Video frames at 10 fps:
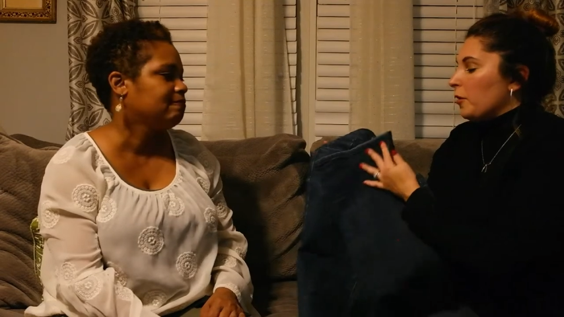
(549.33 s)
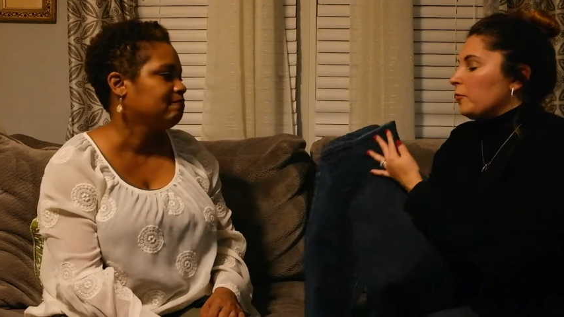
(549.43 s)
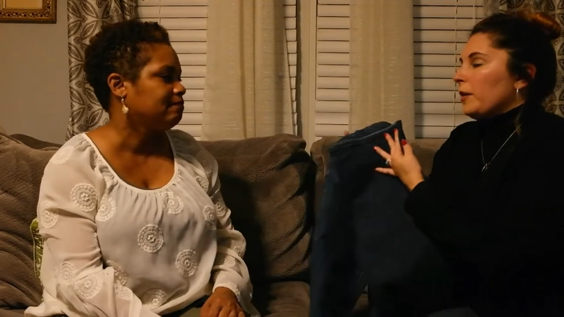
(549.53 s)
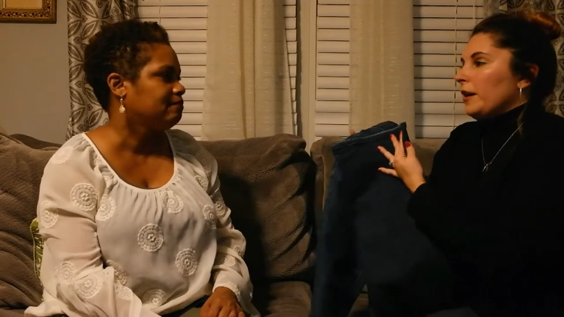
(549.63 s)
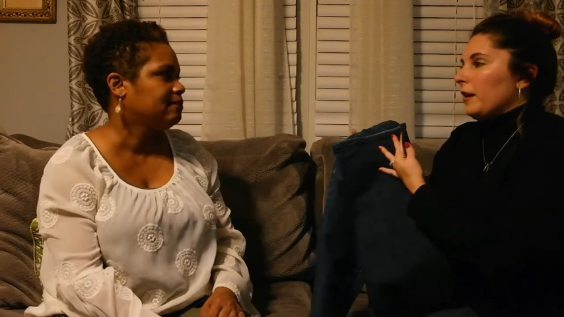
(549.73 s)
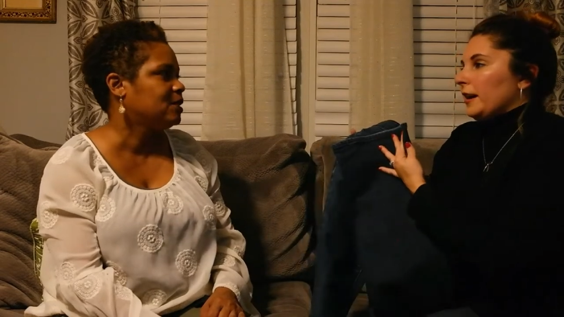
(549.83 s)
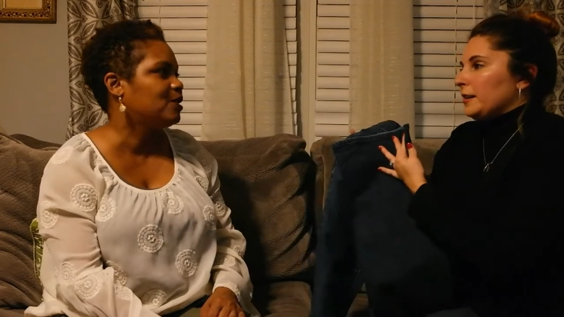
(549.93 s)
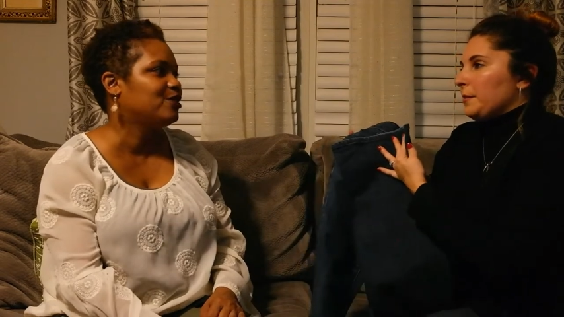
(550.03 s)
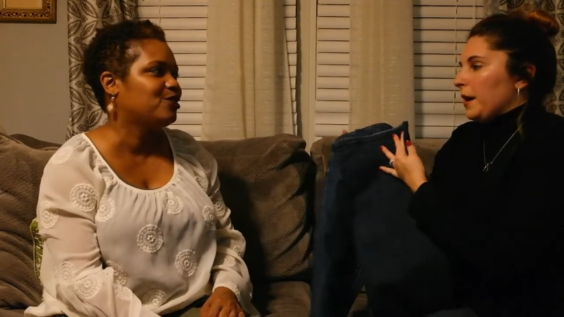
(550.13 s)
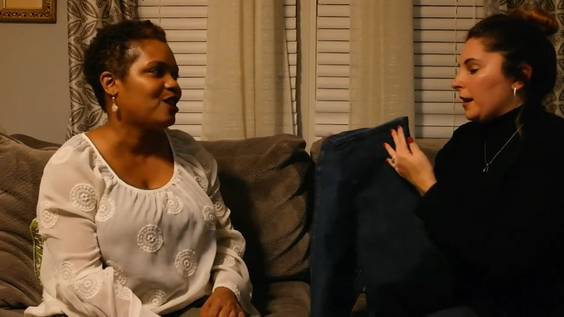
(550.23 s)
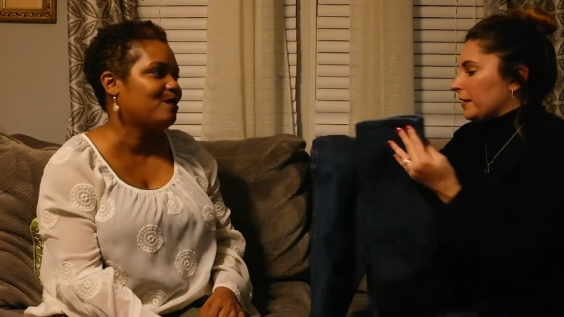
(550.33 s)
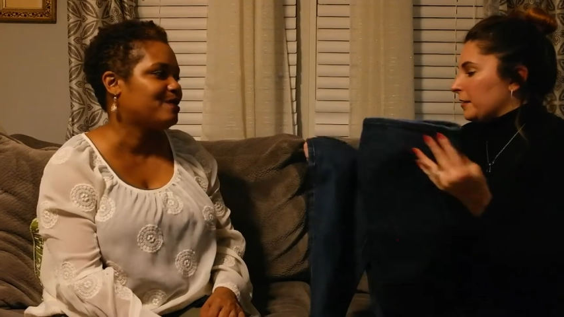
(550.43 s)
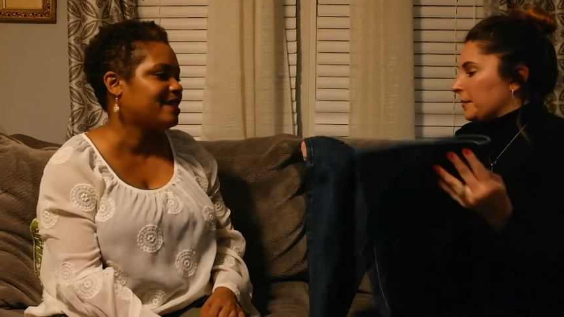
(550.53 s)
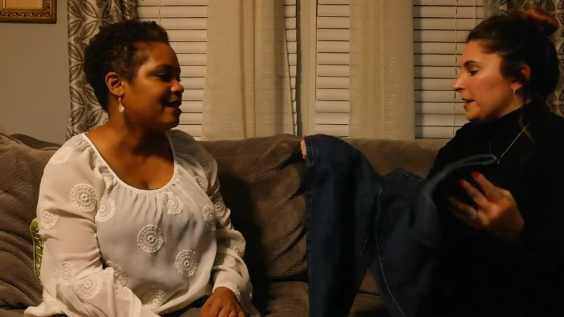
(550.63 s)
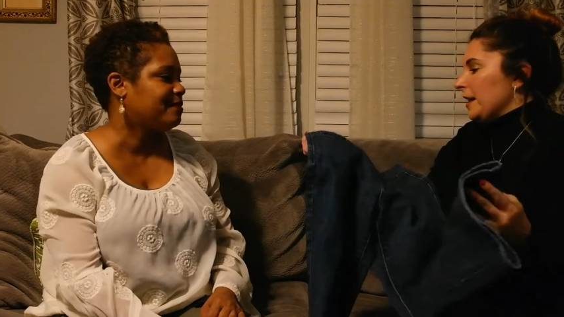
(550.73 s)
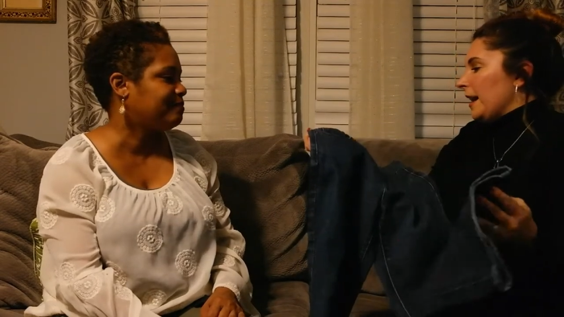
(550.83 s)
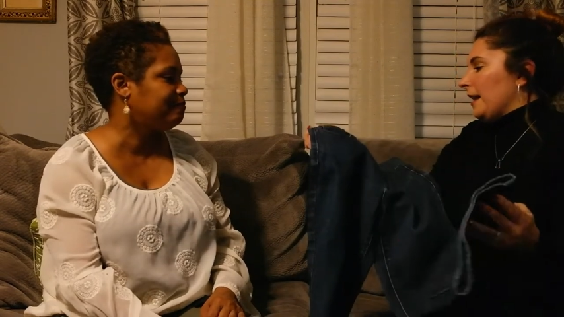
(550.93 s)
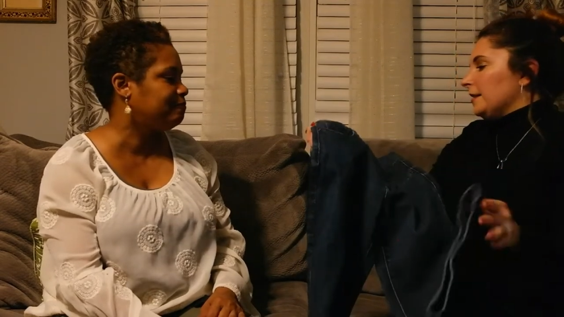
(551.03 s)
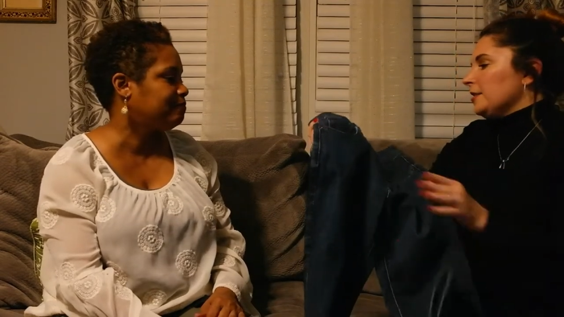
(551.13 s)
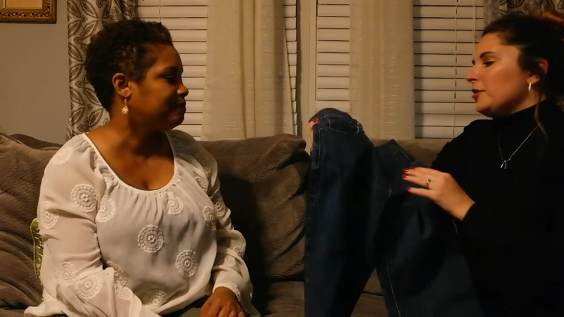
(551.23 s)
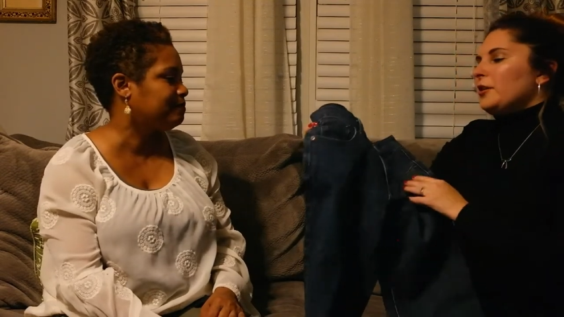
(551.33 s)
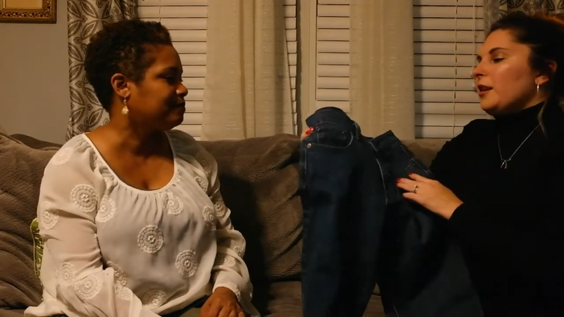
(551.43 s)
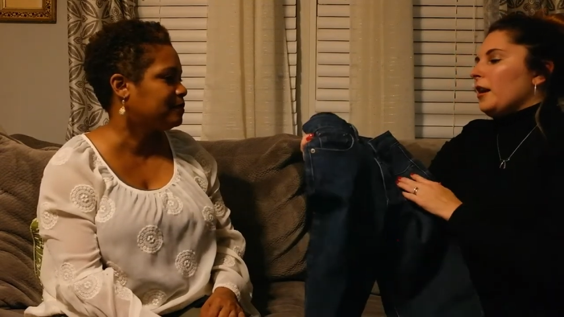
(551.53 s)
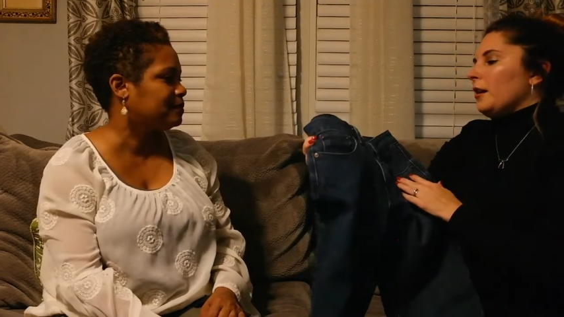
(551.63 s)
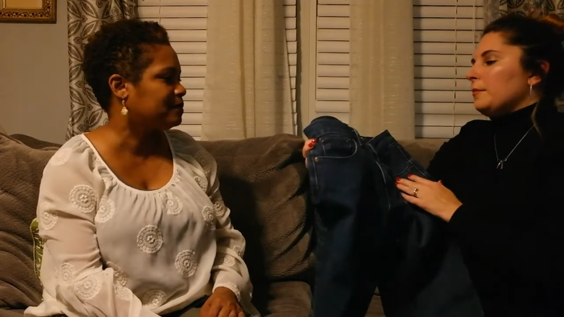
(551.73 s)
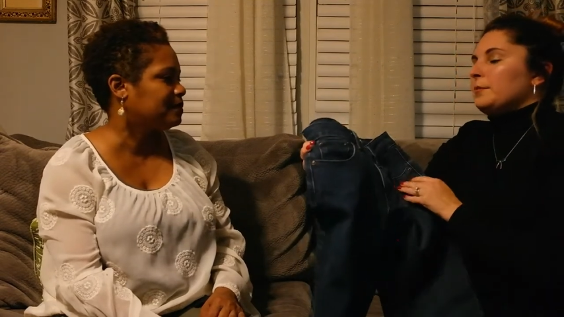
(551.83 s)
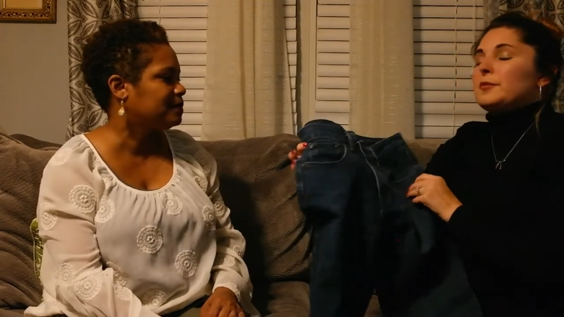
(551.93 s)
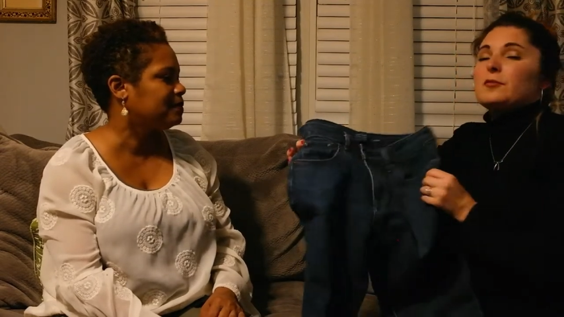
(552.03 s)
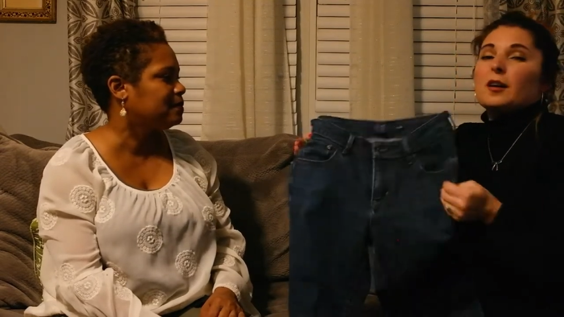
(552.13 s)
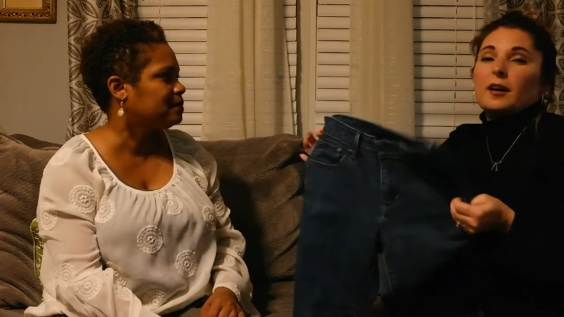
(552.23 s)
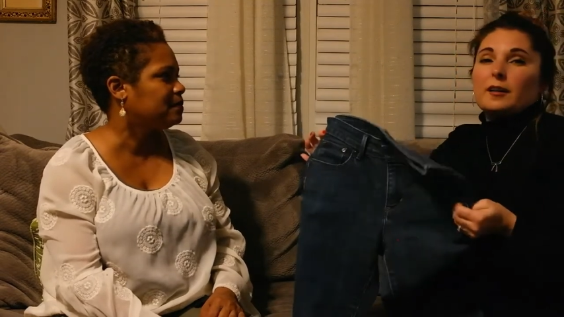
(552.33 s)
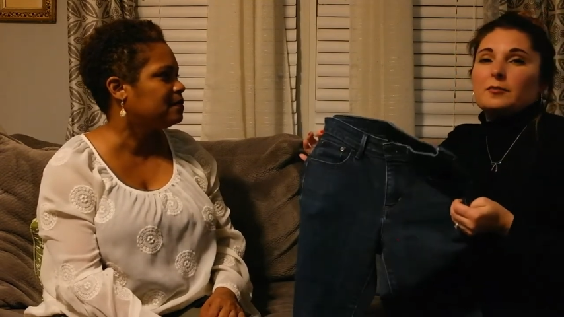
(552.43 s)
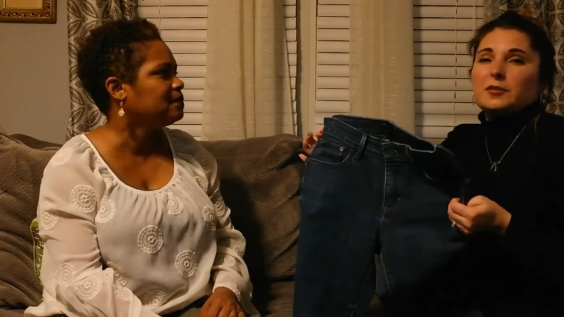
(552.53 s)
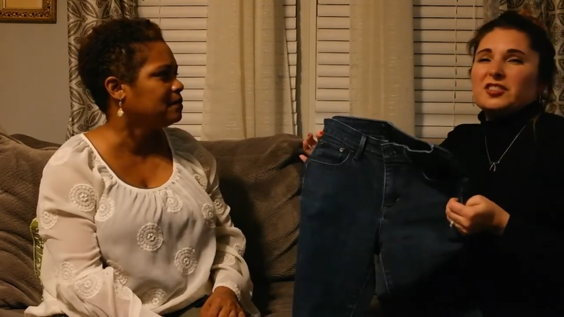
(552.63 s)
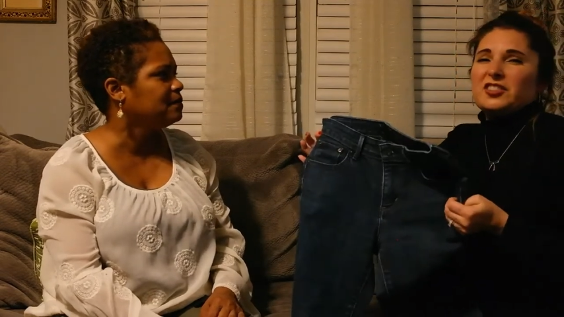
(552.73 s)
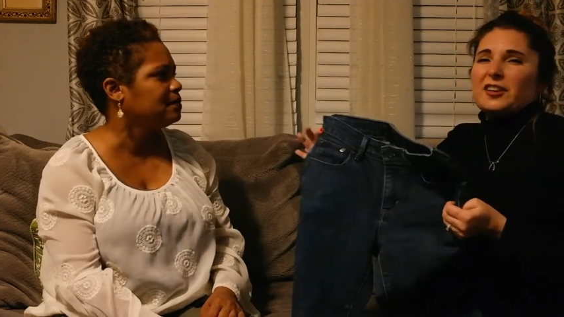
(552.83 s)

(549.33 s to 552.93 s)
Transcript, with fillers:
Speaker 1: one wear at Good the bottom, job, Steph. And these are um, boot cut, which mm-hmm.